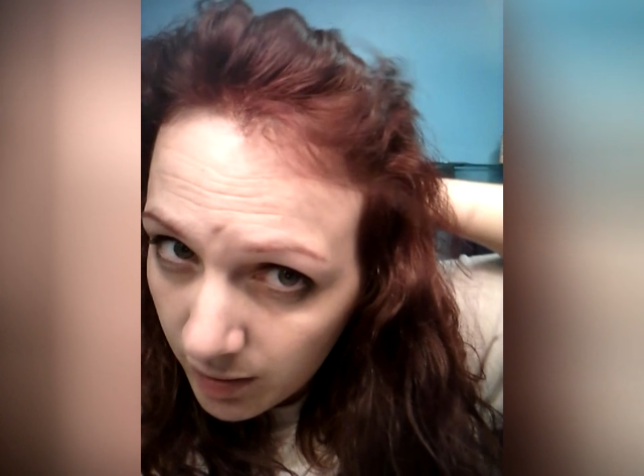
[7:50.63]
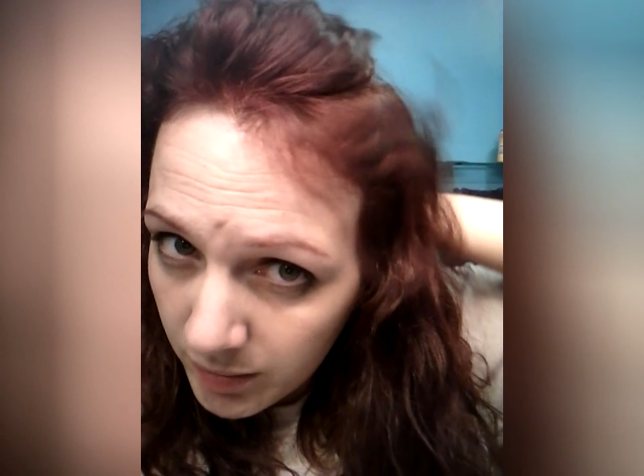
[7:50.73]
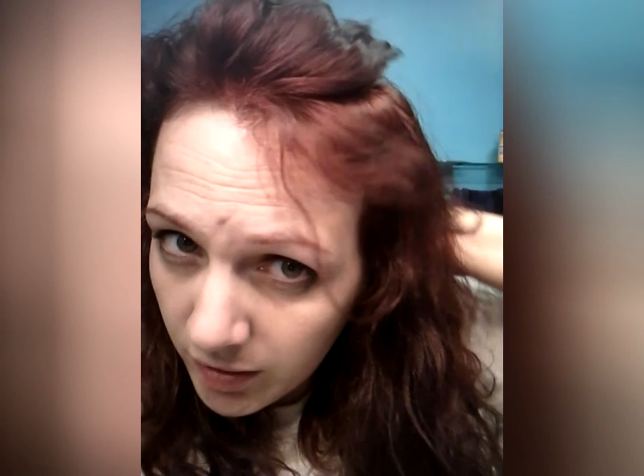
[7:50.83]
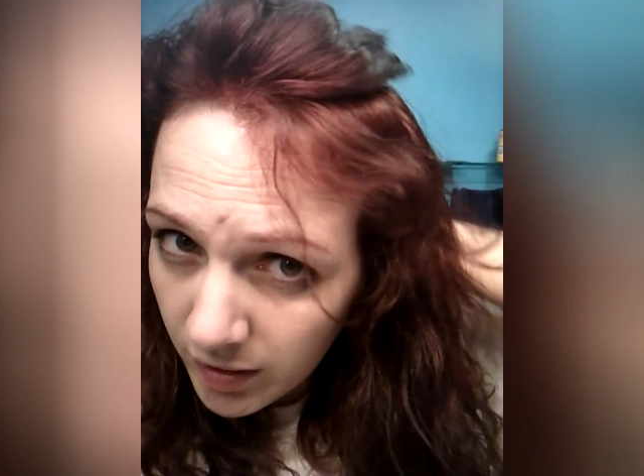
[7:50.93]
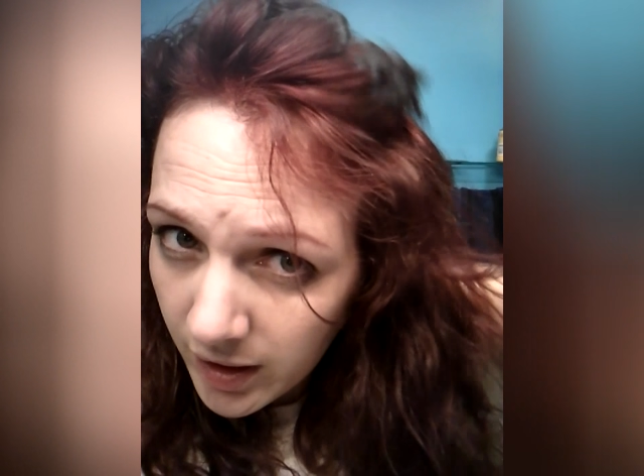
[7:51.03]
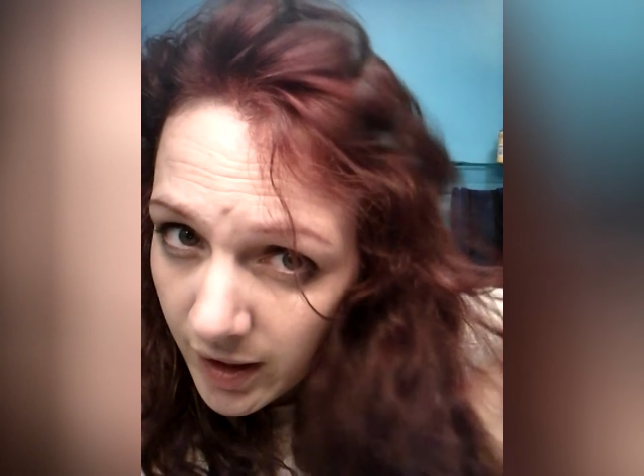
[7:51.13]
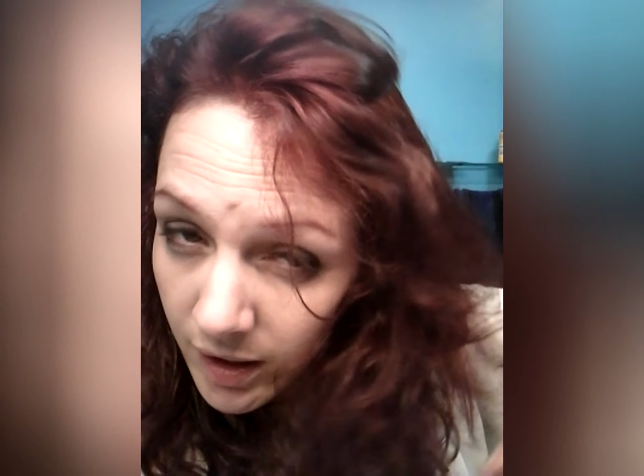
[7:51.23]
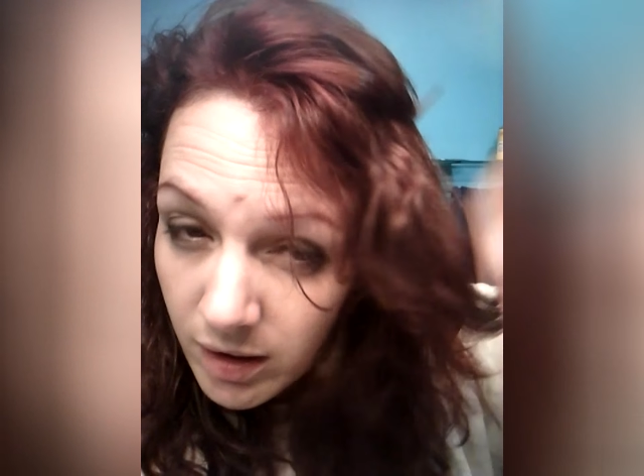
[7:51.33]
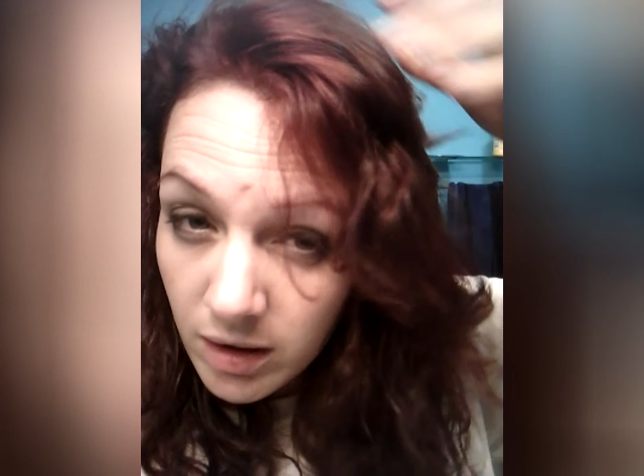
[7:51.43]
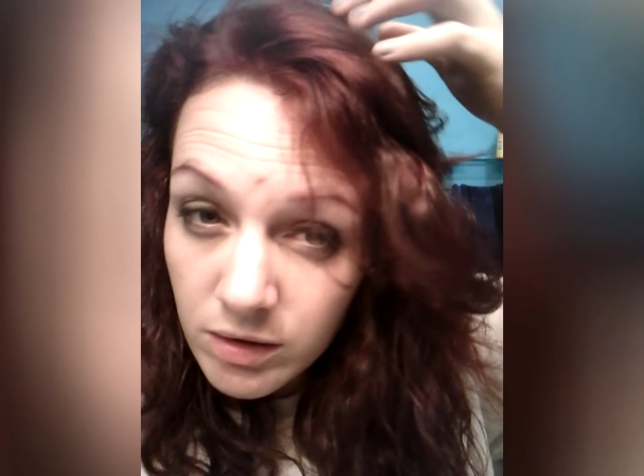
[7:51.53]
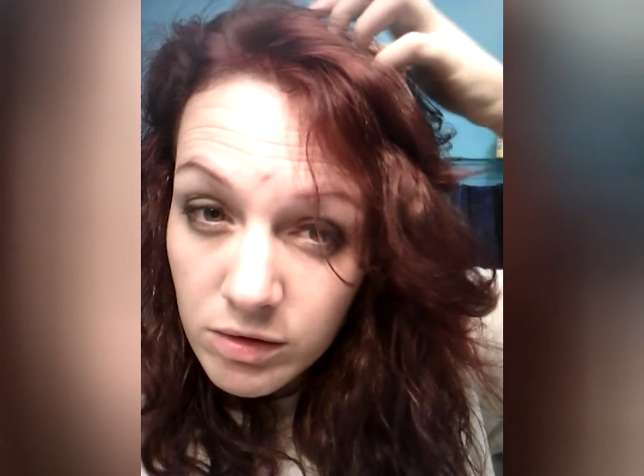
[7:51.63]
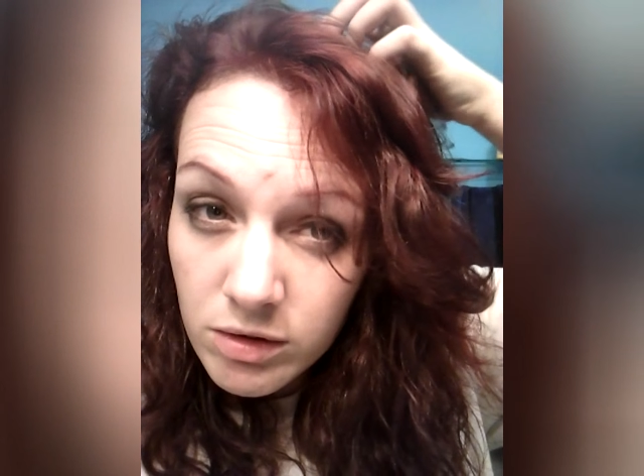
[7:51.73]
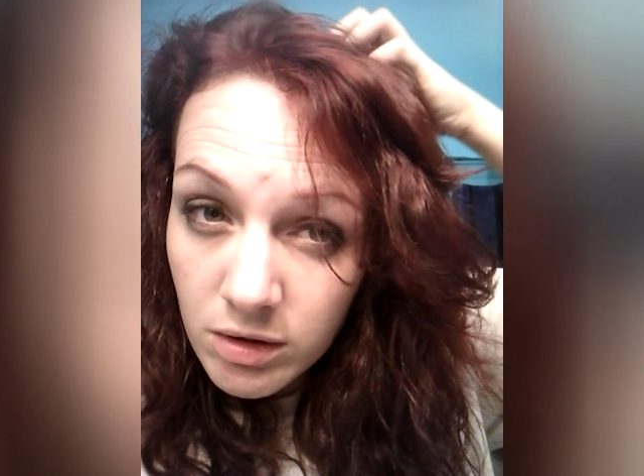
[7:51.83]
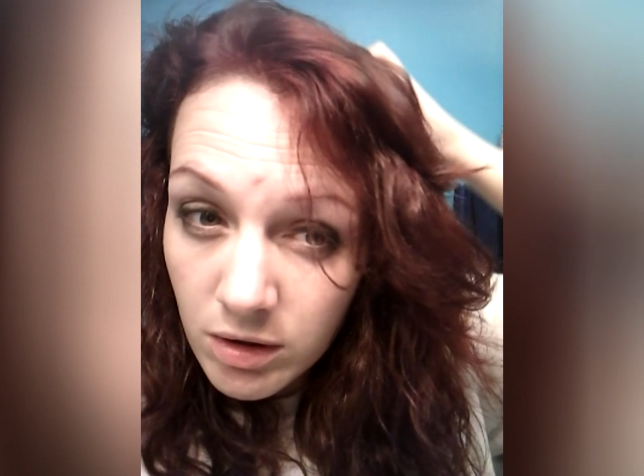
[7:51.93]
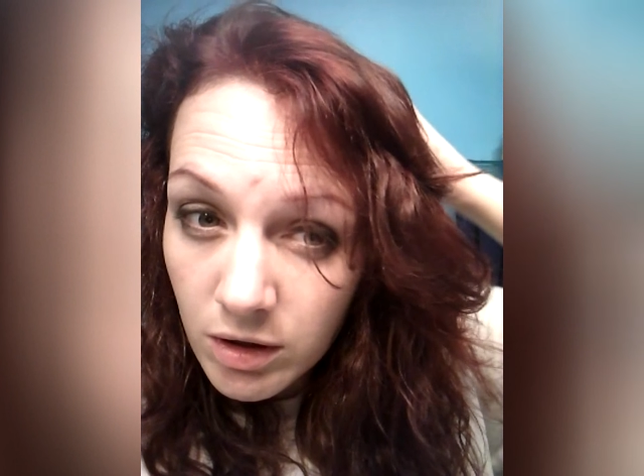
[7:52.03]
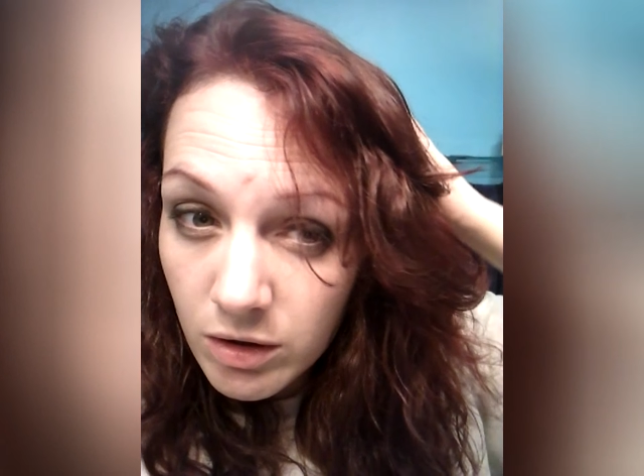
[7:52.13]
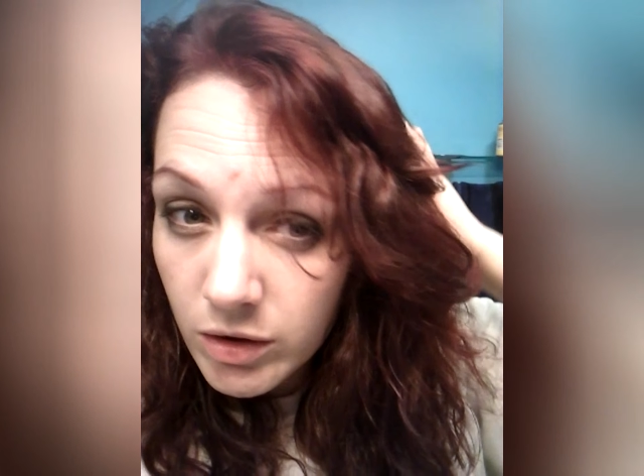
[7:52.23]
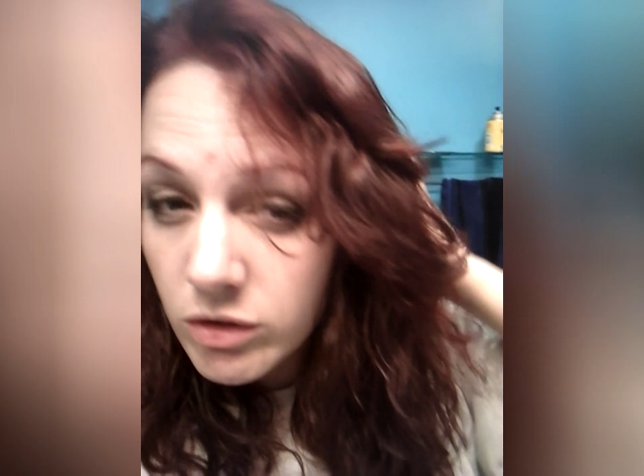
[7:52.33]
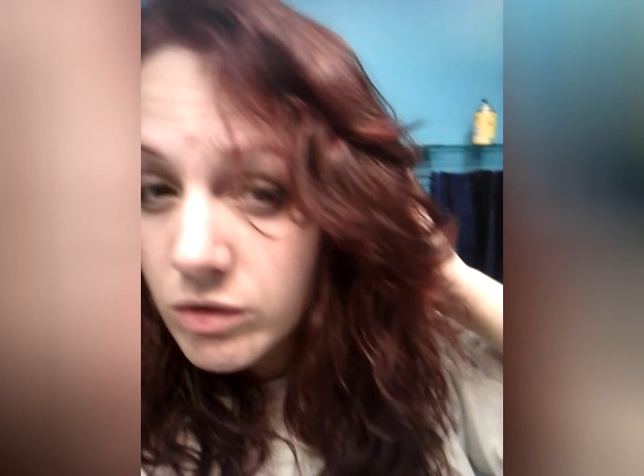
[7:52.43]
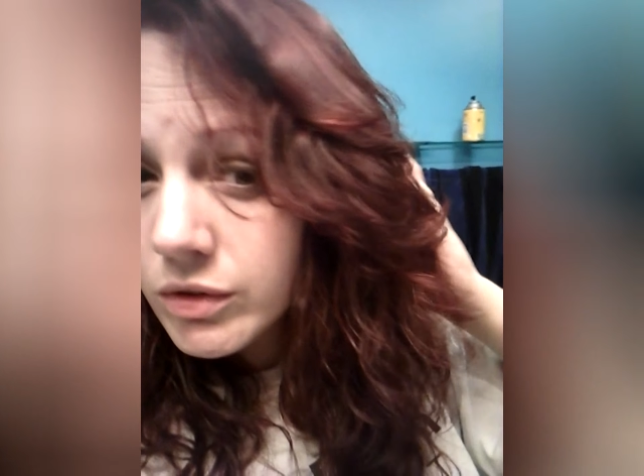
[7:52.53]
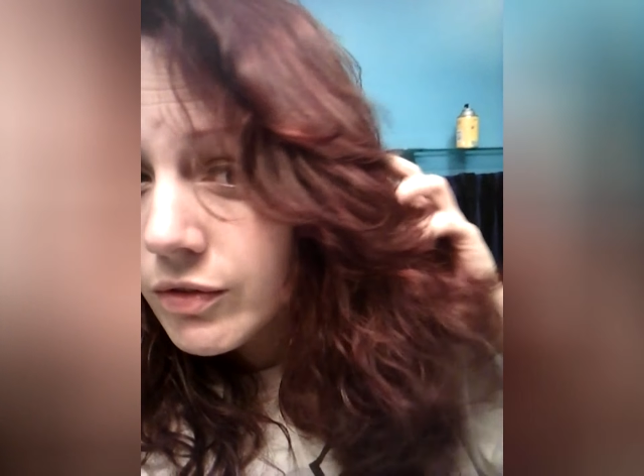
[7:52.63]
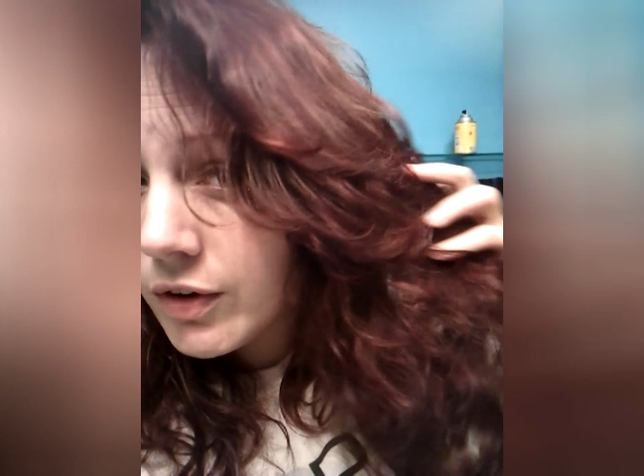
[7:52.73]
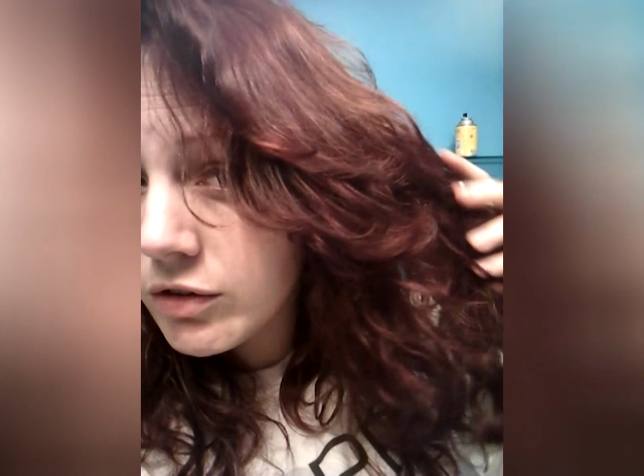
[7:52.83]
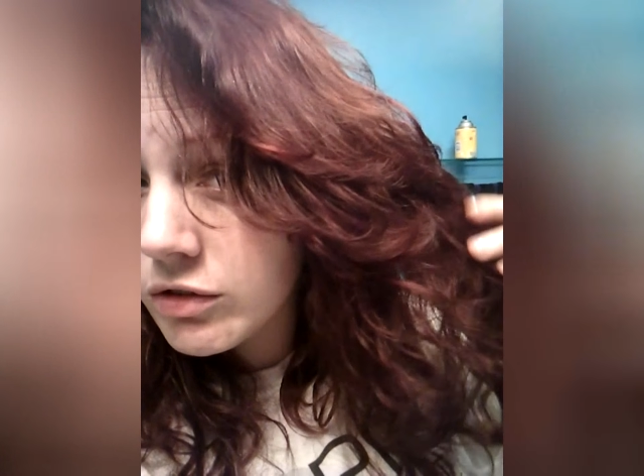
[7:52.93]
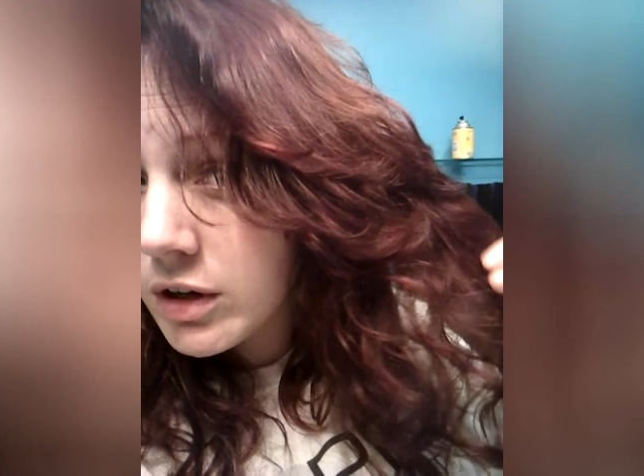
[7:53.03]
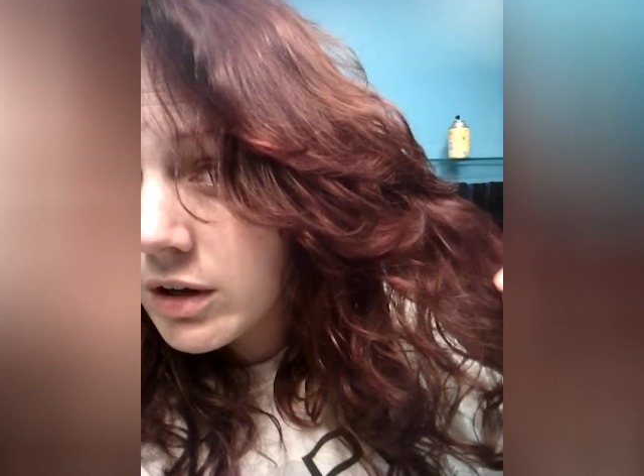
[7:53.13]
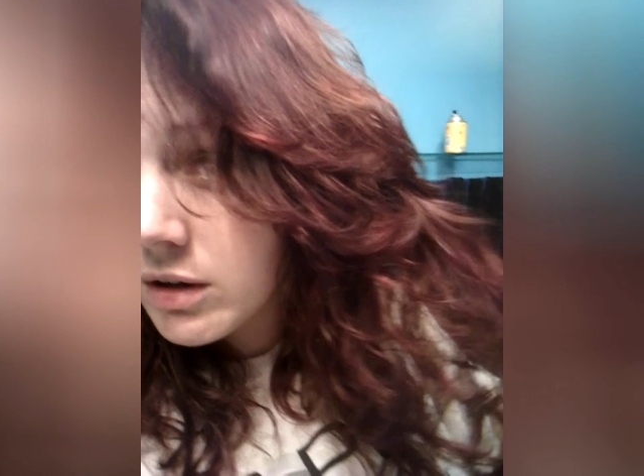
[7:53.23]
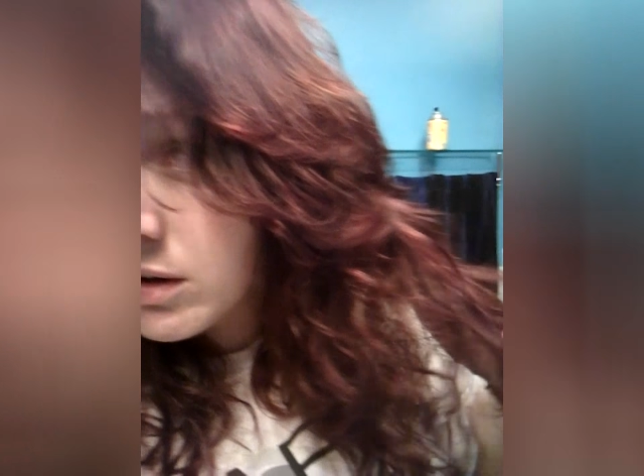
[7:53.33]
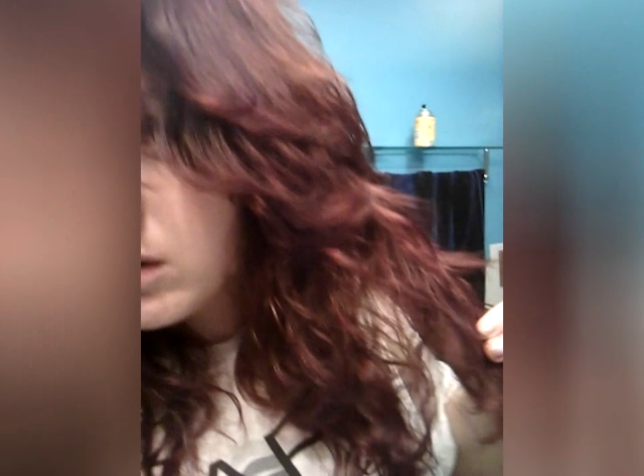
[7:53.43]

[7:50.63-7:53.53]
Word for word: got my gray hairs. You know, I just refreshed it,